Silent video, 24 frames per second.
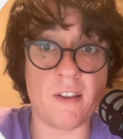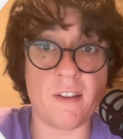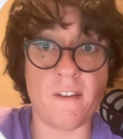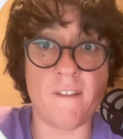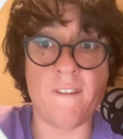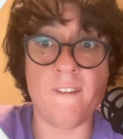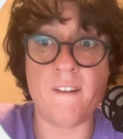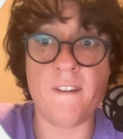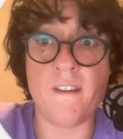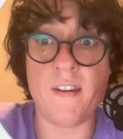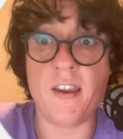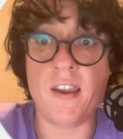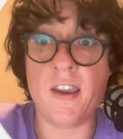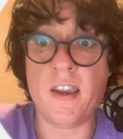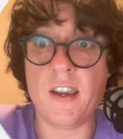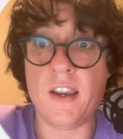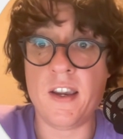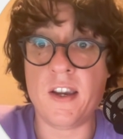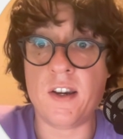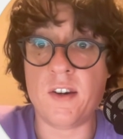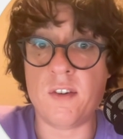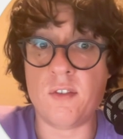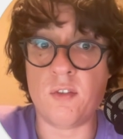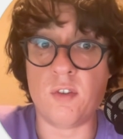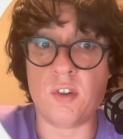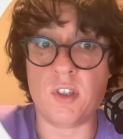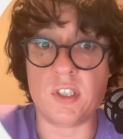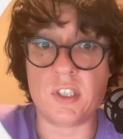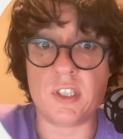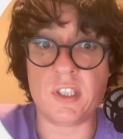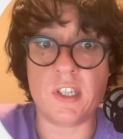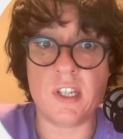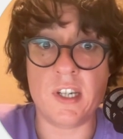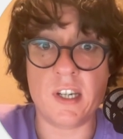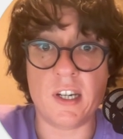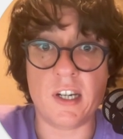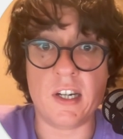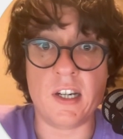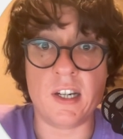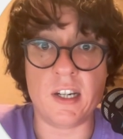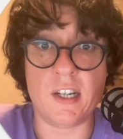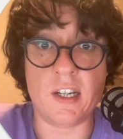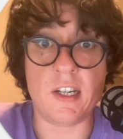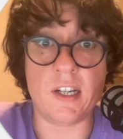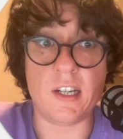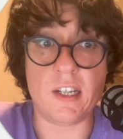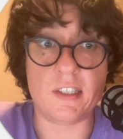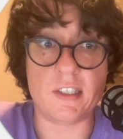So why could this happen?
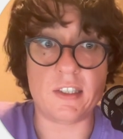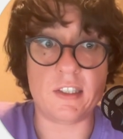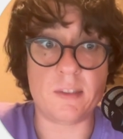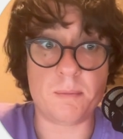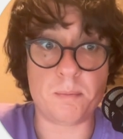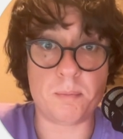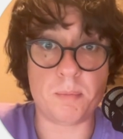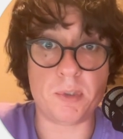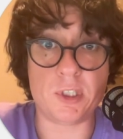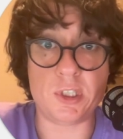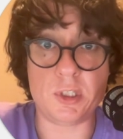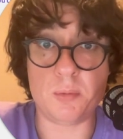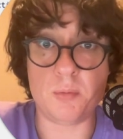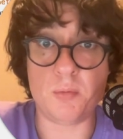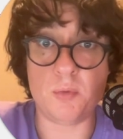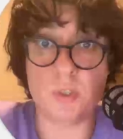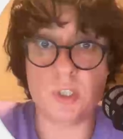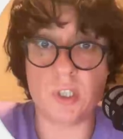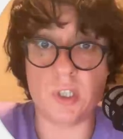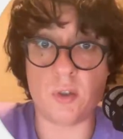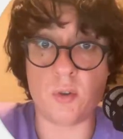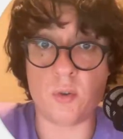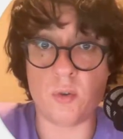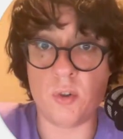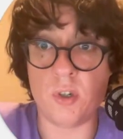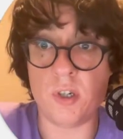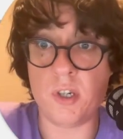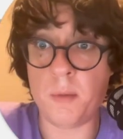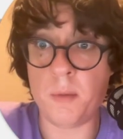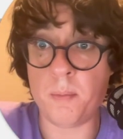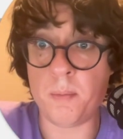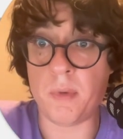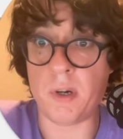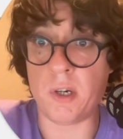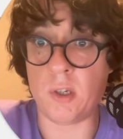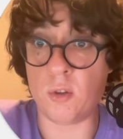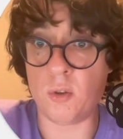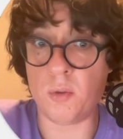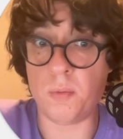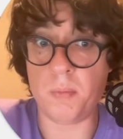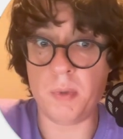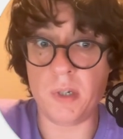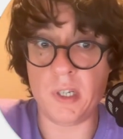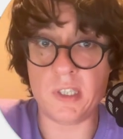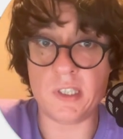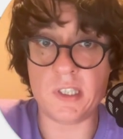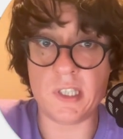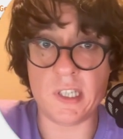This could happen if we
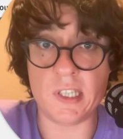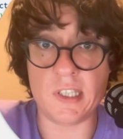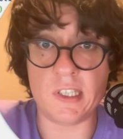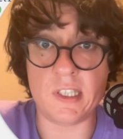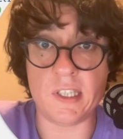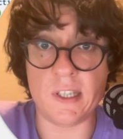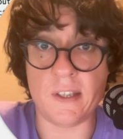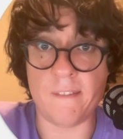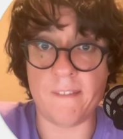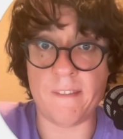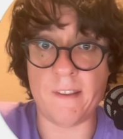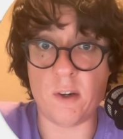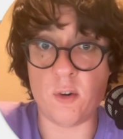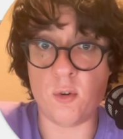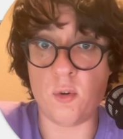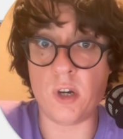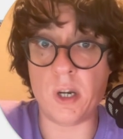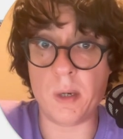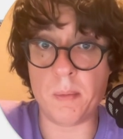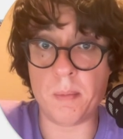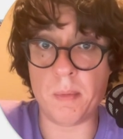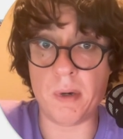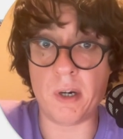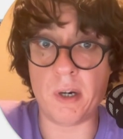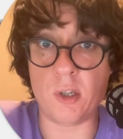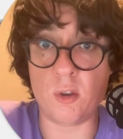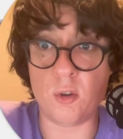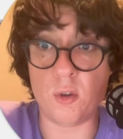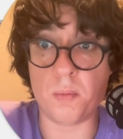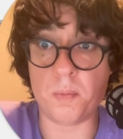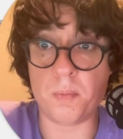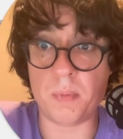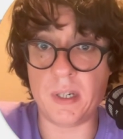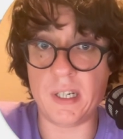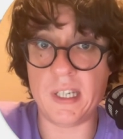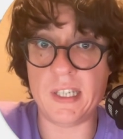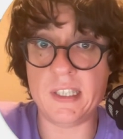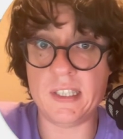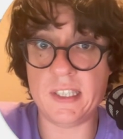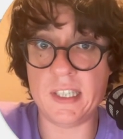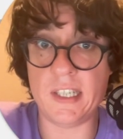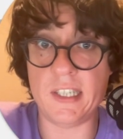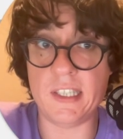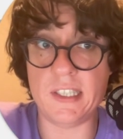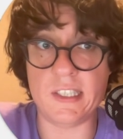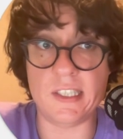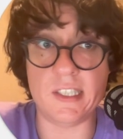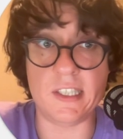imported our file from backend
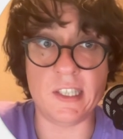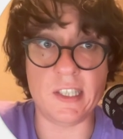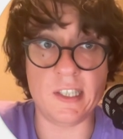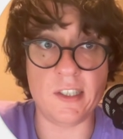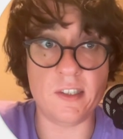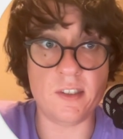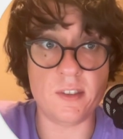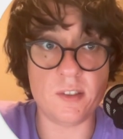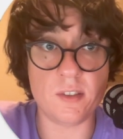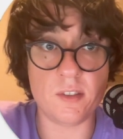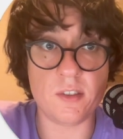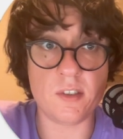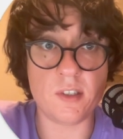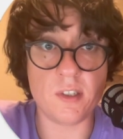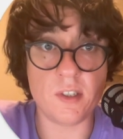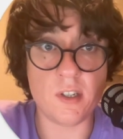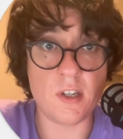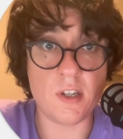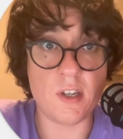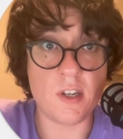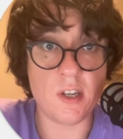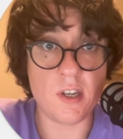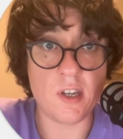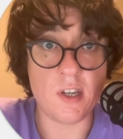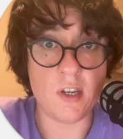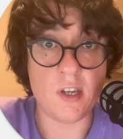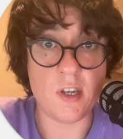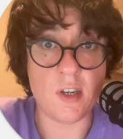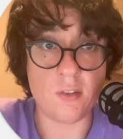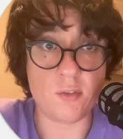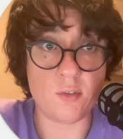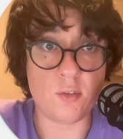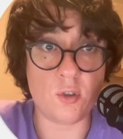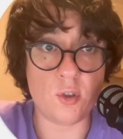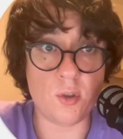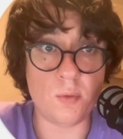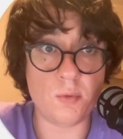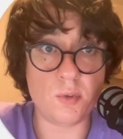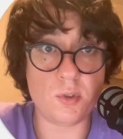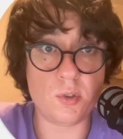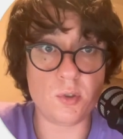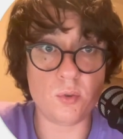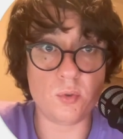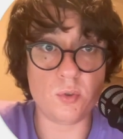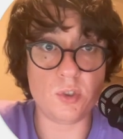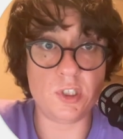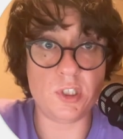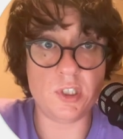nf.ts later,
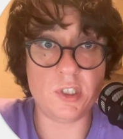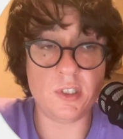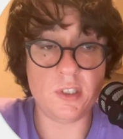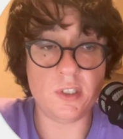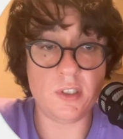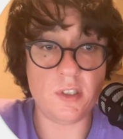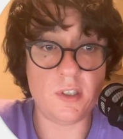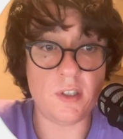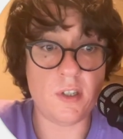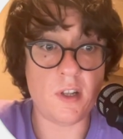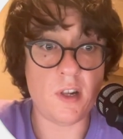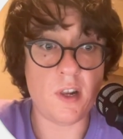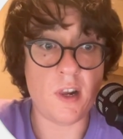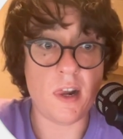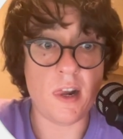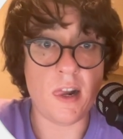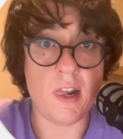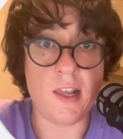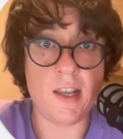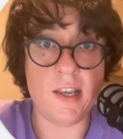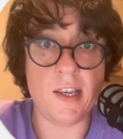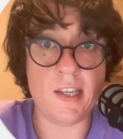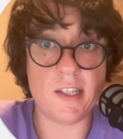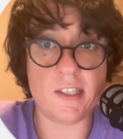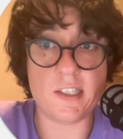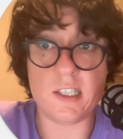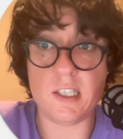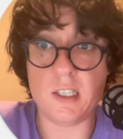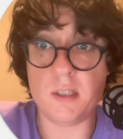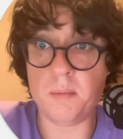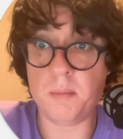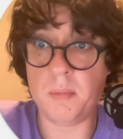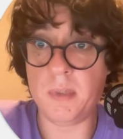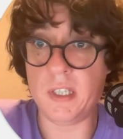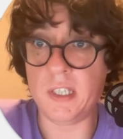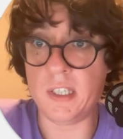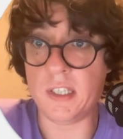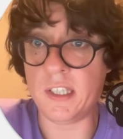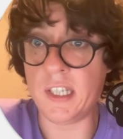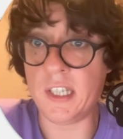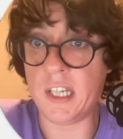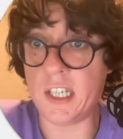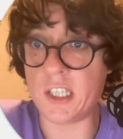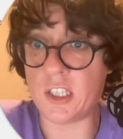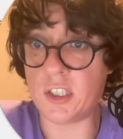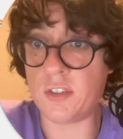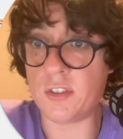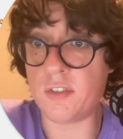then this function.
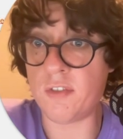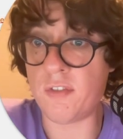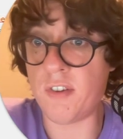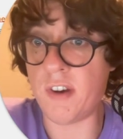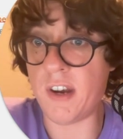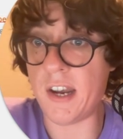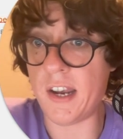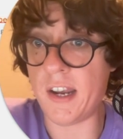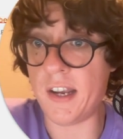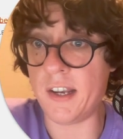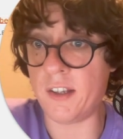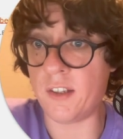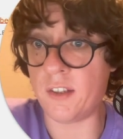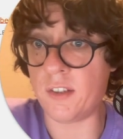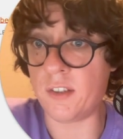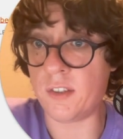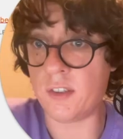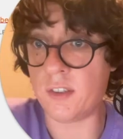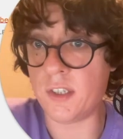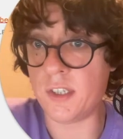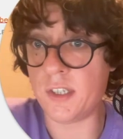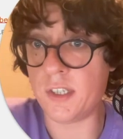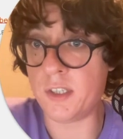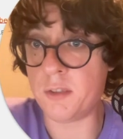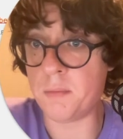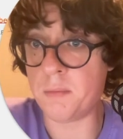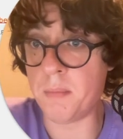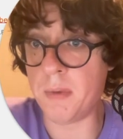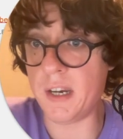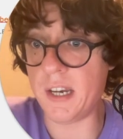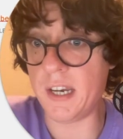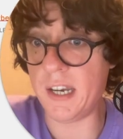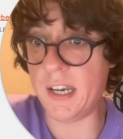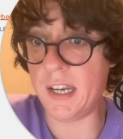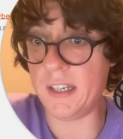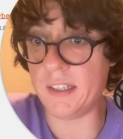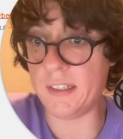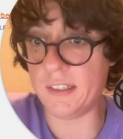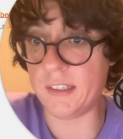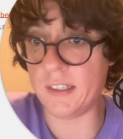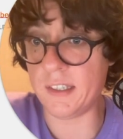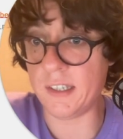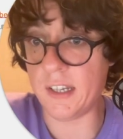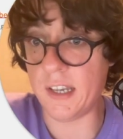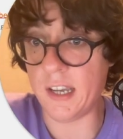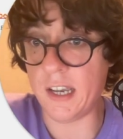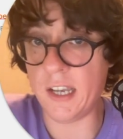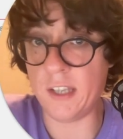There's a need to import the
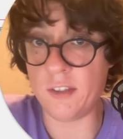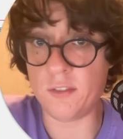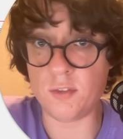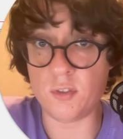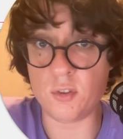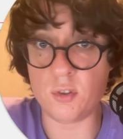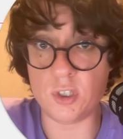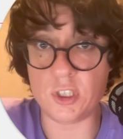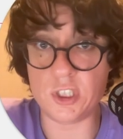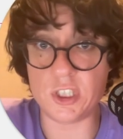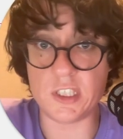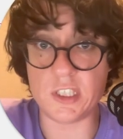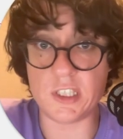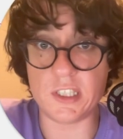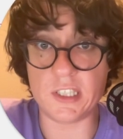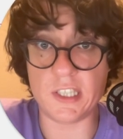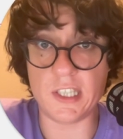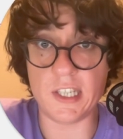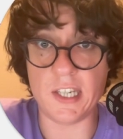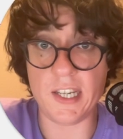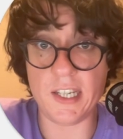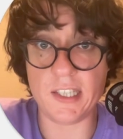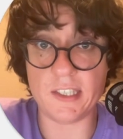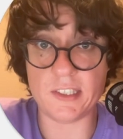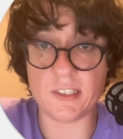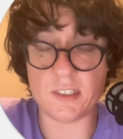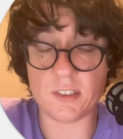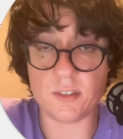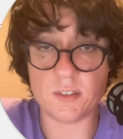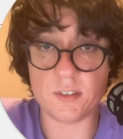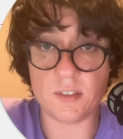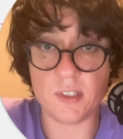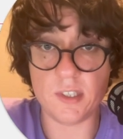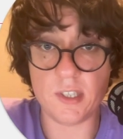nf file first of all.